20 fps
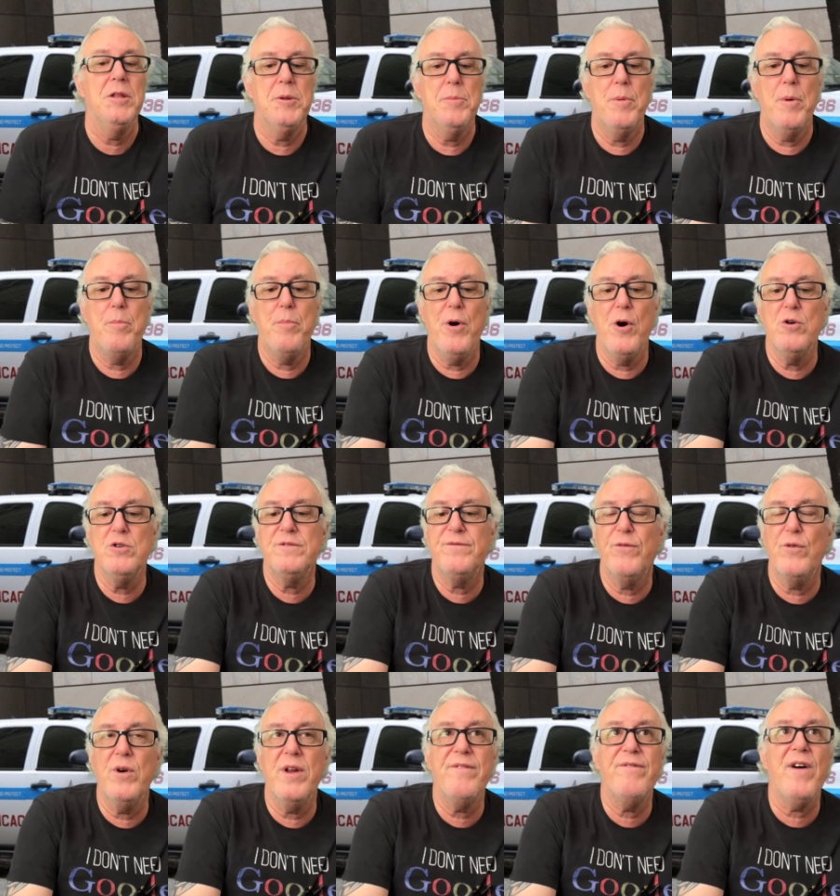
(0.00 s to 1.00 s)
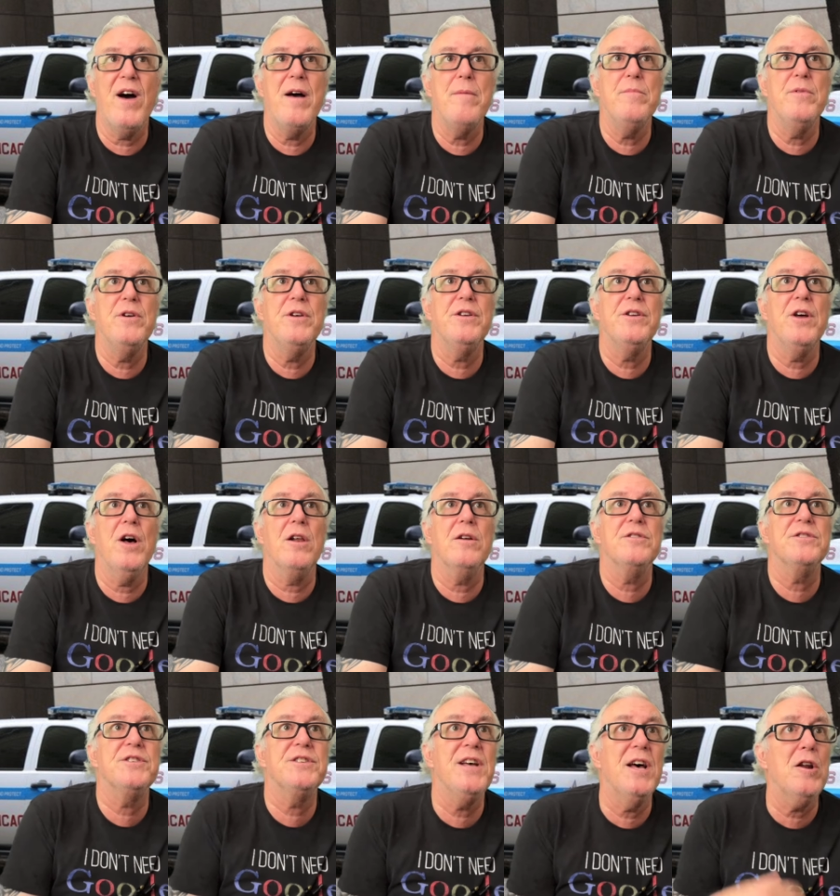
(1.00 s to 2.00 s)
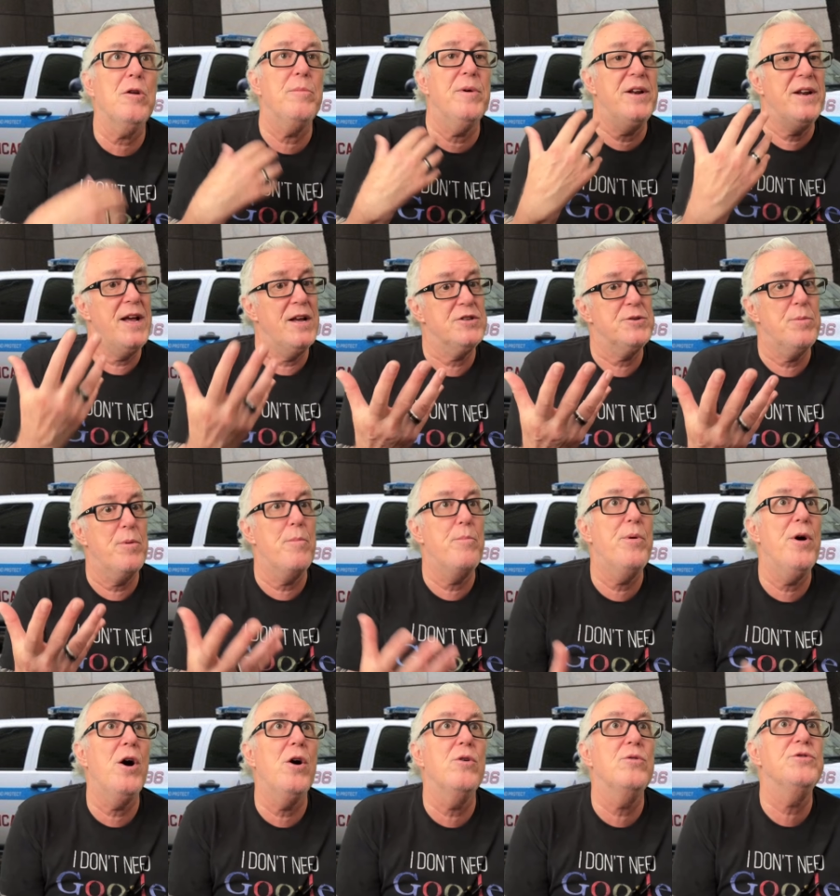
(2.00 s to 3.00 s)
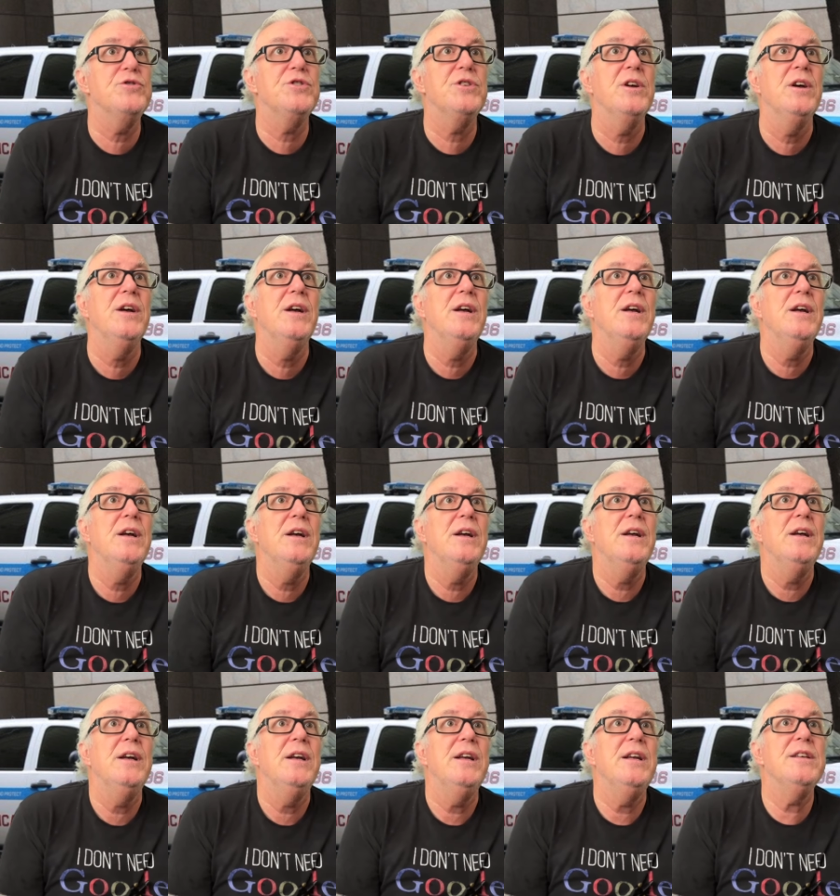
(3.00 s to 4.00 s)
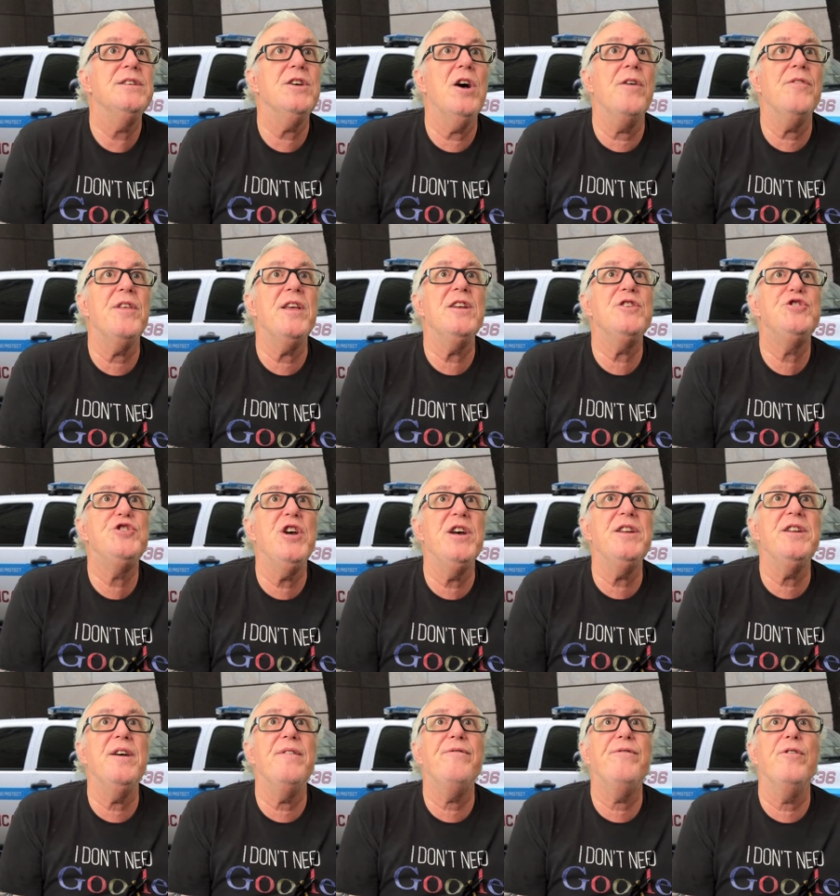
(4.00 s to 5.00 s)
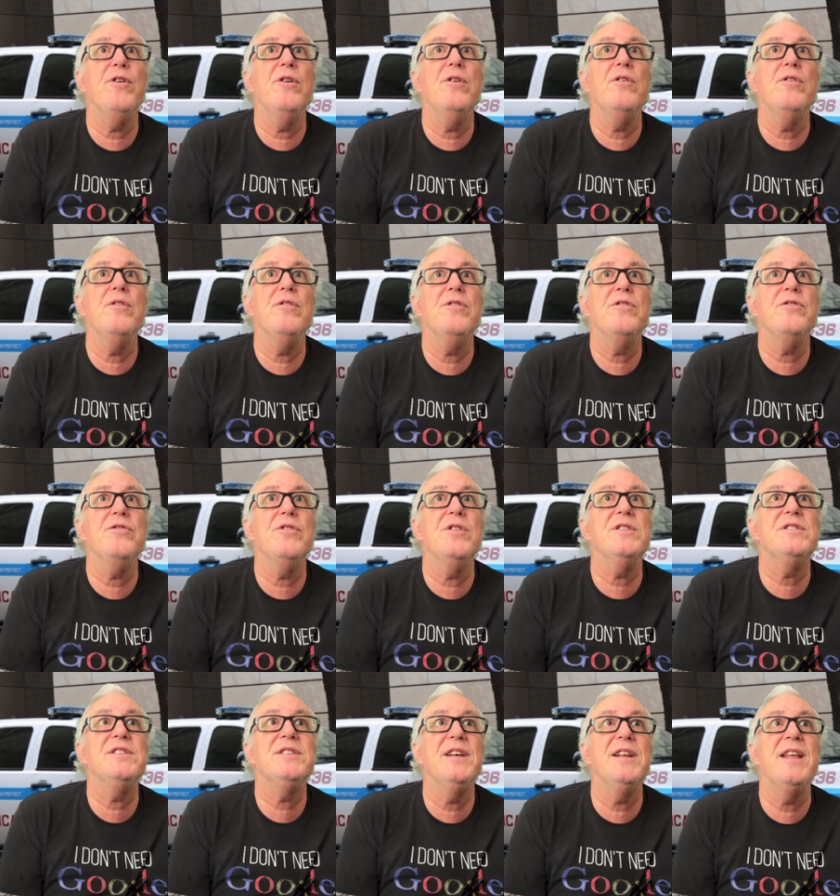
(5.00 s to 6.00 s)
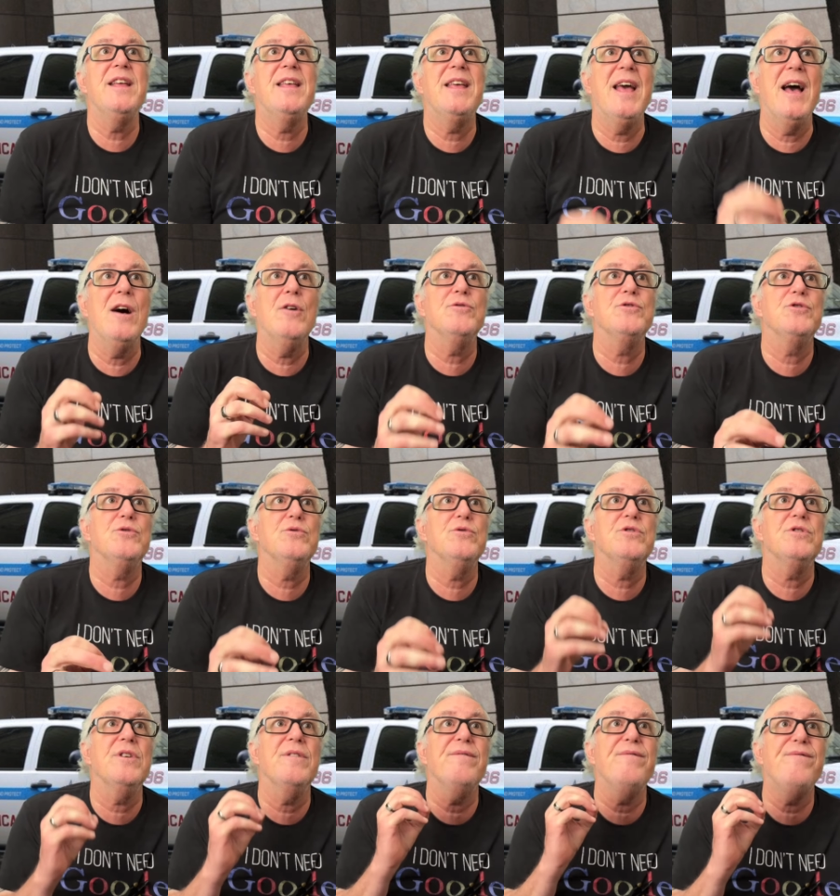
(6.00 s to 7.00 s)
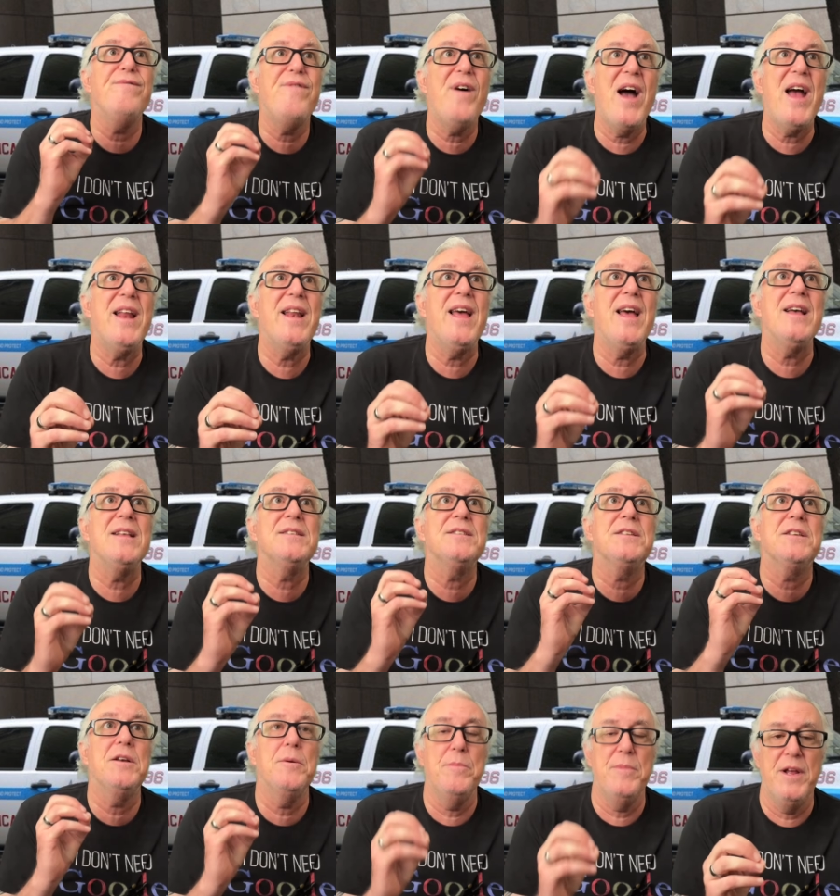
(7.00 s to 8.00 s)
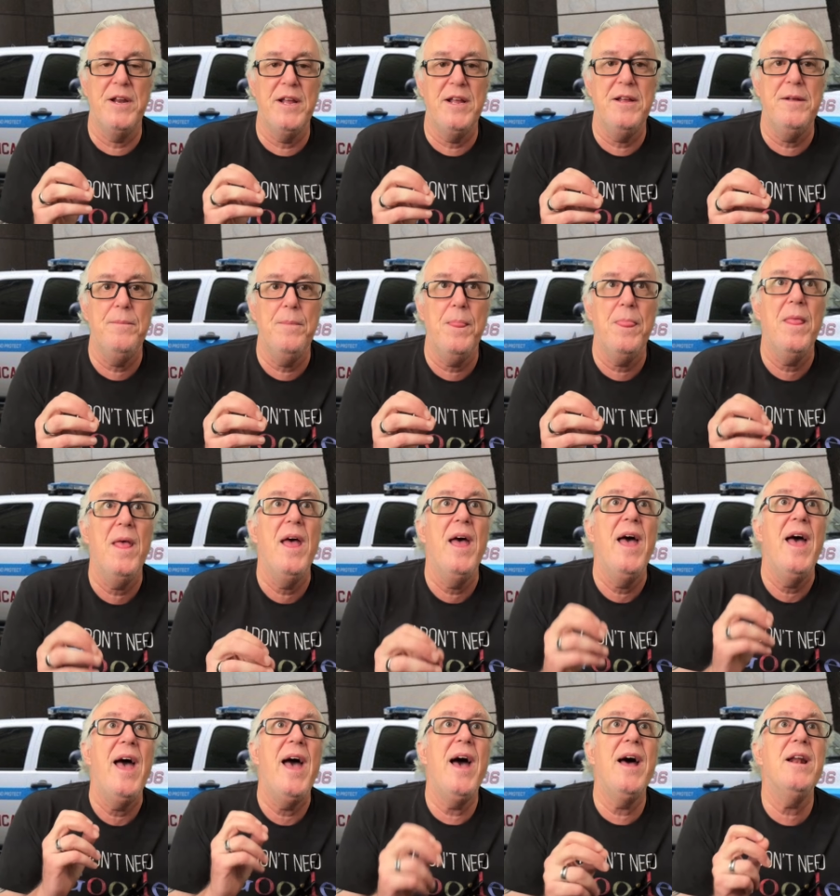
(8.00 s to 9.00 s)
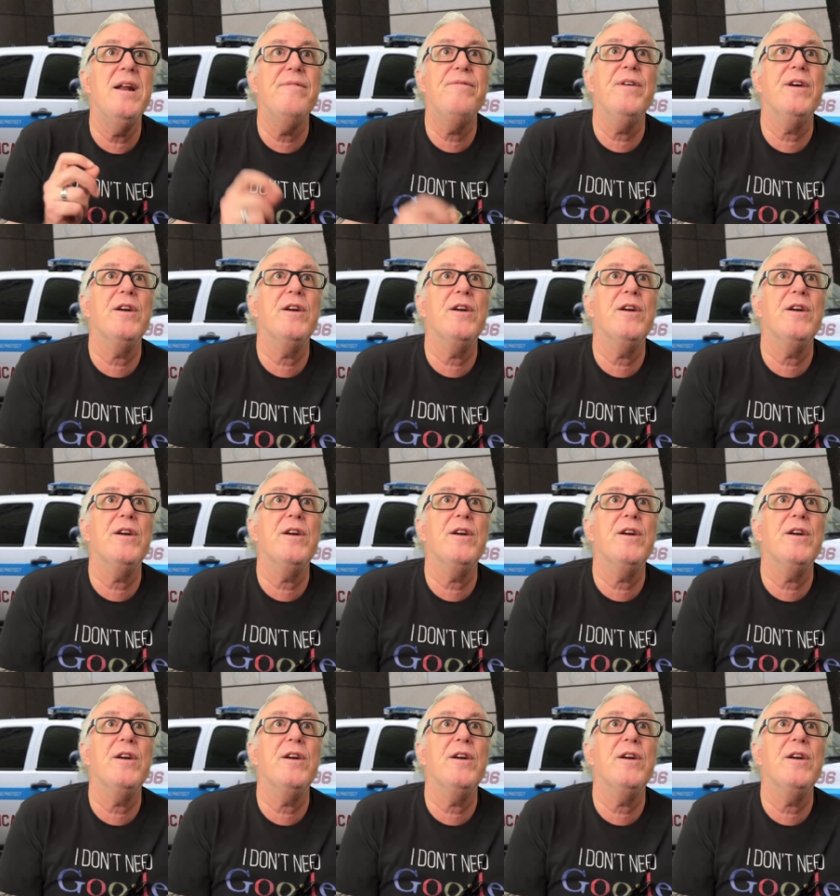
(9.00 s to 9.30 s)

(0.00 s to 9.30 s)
The proposed forty-five million dollars settlement, now it's proposed, is on the agenda for the City Council's Finance Committee, and if